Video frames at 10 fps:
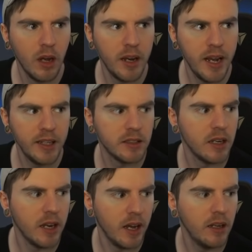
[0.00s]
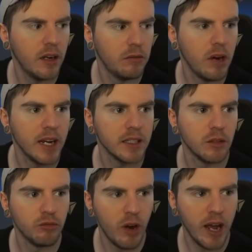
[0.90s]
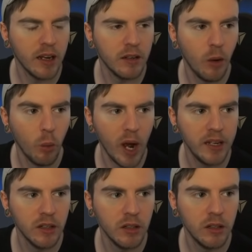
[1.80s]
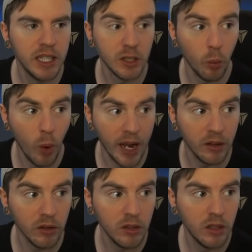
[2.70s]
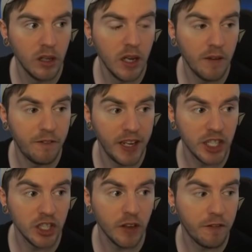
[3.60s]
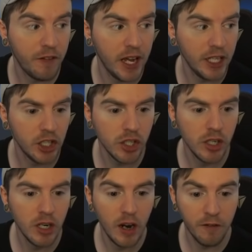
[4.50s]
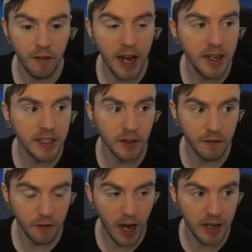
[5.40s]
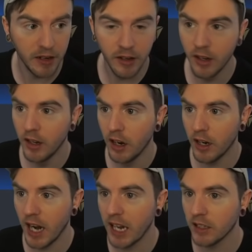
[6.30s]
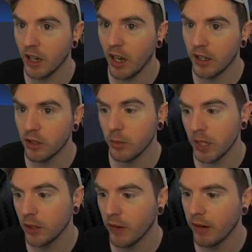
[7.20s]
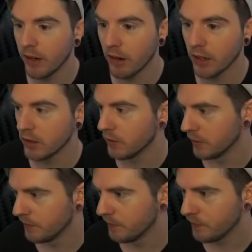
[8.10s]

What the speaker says: A nit is a nit. A reg is a reg. A whale is a whale. A fish is a fish. A friend is a friend. And an agtard is somebody who's very aggressive.